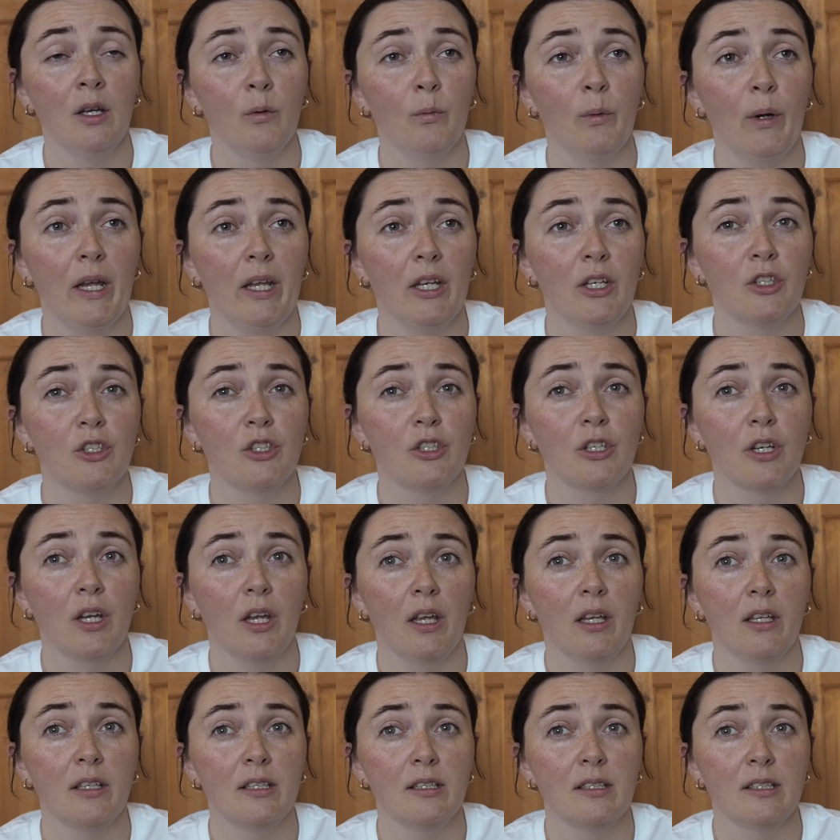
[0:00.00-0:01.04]
which
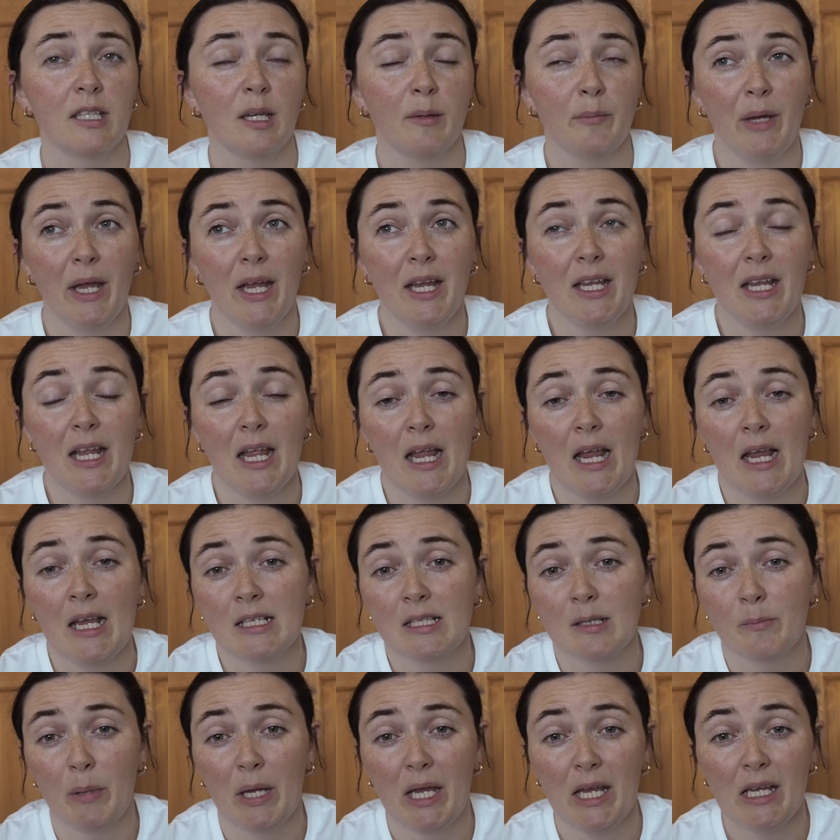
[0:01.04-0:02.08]
to me
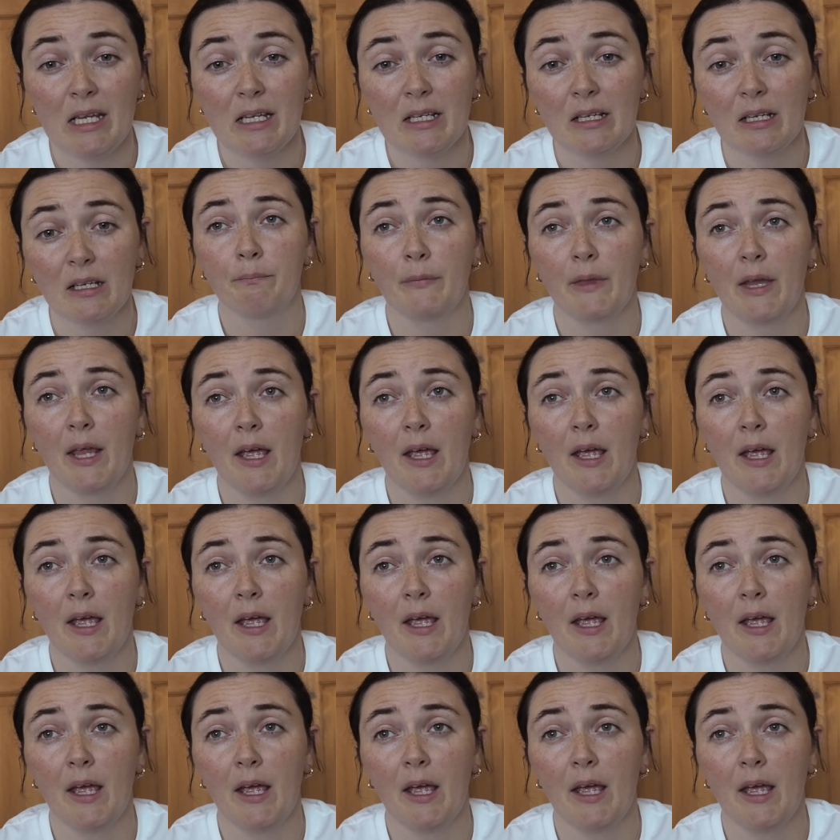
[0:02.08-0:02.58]
is a peak.